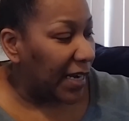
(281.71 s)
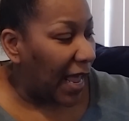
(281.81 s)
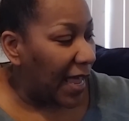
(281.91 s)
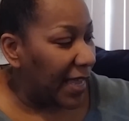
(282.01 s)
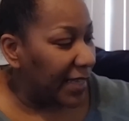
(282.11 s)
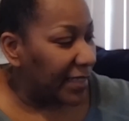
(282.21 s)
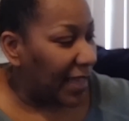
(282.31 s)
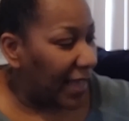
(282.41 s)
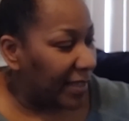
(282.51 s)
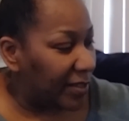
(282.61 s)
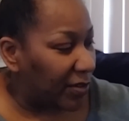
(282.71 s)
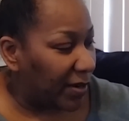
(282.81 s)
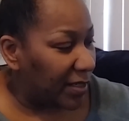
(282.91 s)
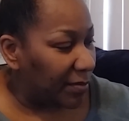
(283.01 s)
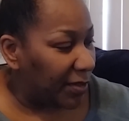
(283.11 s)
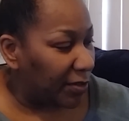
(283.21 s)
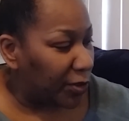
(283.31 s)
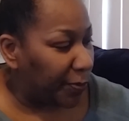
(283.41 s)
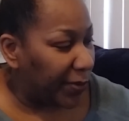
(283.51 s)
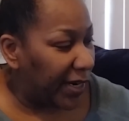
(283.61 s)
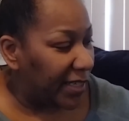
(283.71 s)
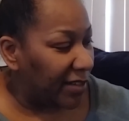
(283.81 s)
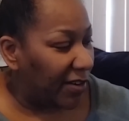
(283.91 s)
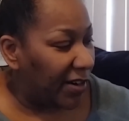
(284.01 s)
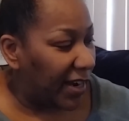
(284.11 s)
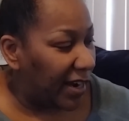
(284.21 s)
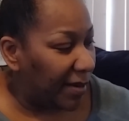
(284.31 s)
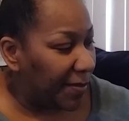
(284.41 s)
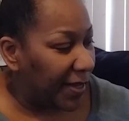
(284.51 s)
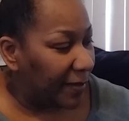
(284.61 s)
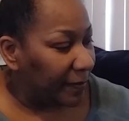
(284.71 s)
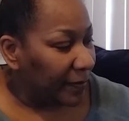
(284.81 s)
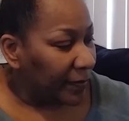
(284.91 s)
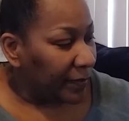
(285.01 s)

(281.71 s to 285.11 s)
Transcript: And I had like started some little sprigs on her hair, but